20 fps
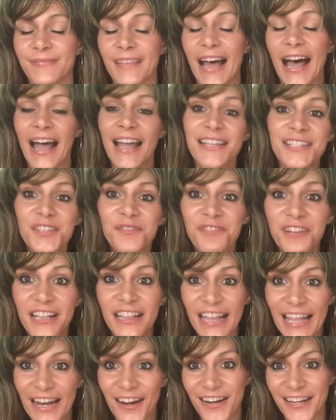eyes of
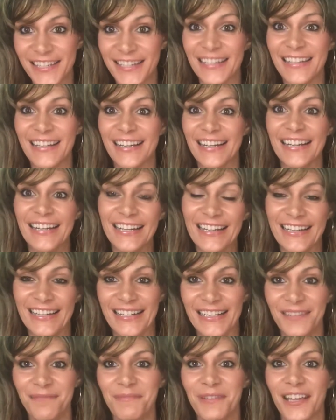clarity
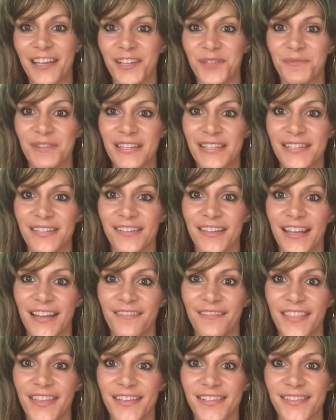on, because we still
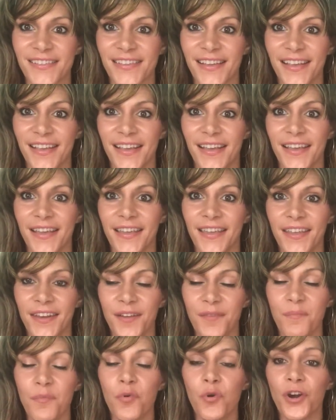have this
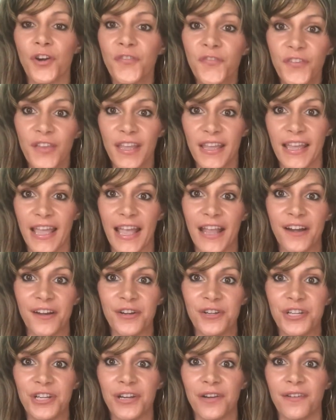morphing
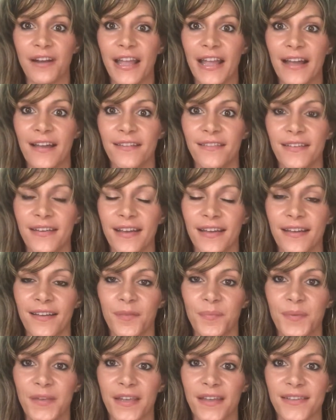energy around
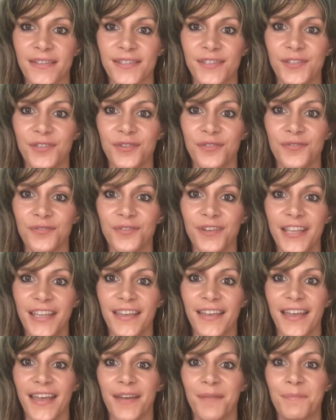helping us to
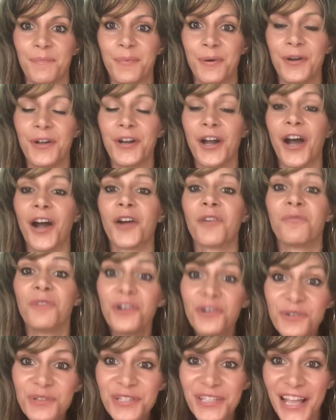put our
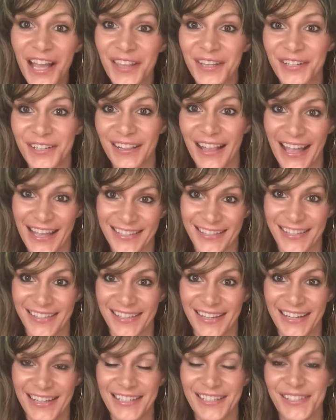rose-colored glasses
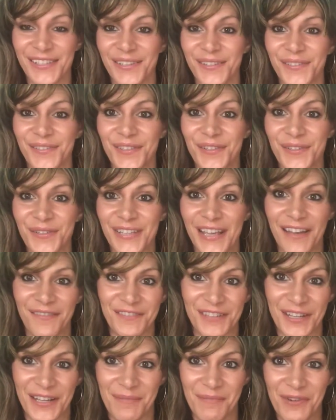on, so those have
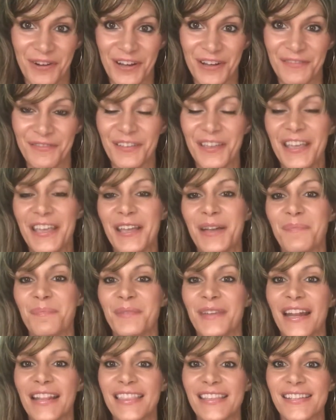to come off.
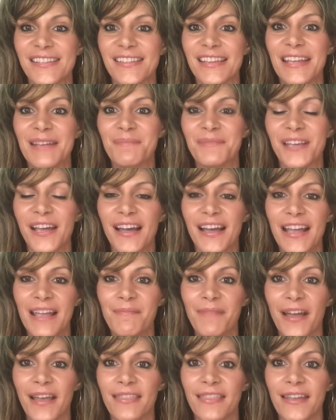But at the same
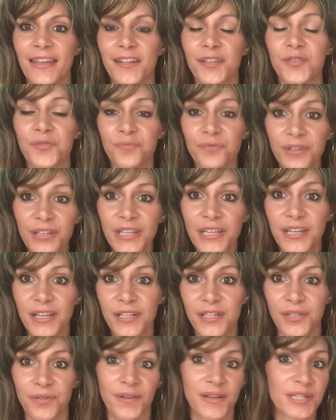time, I think it's really
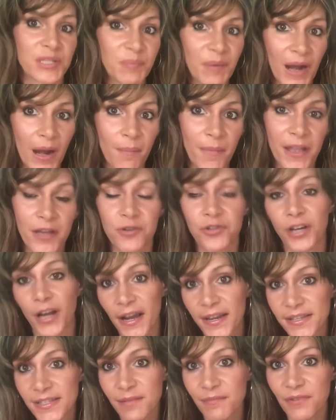good to experiment,
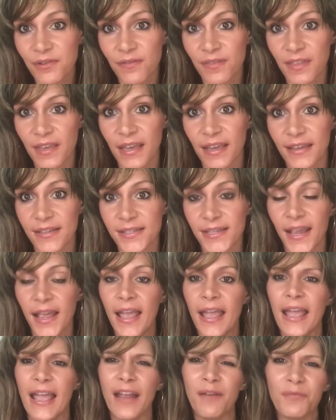try some new things,
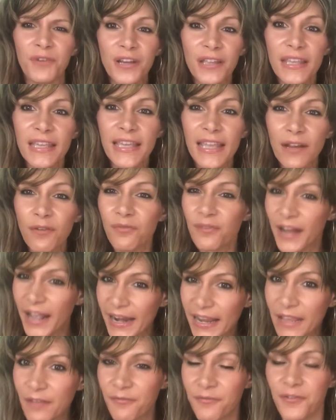and really get
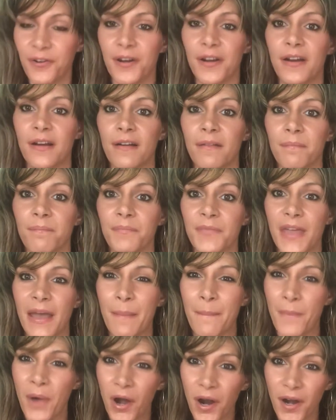ready for
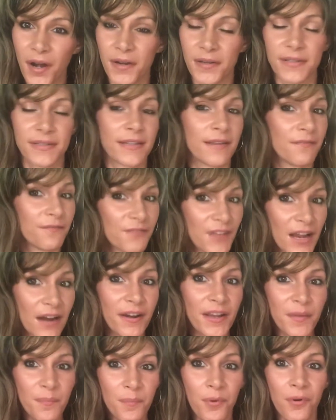that
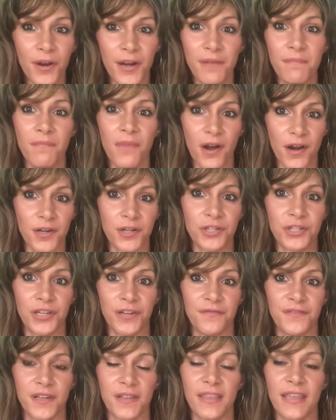very important Mars
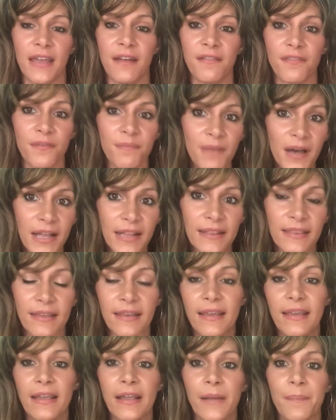shift at the end of the month,
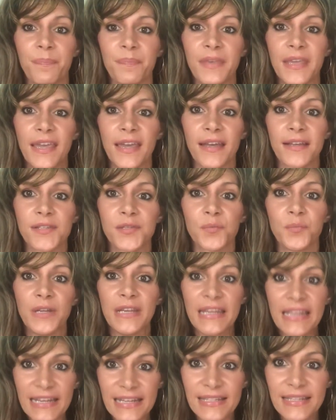because we
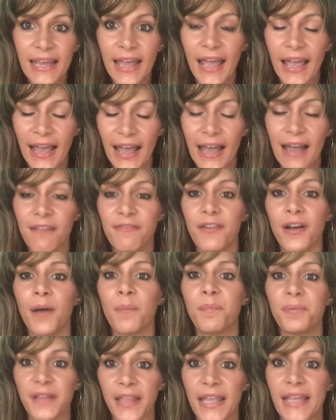need to have a
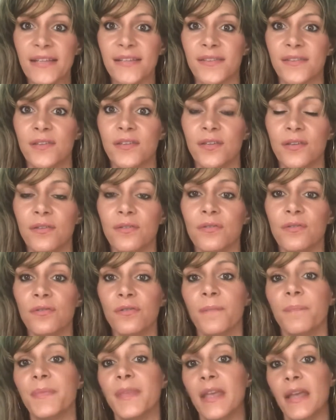place
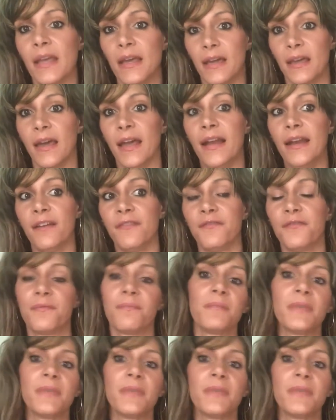to kind of,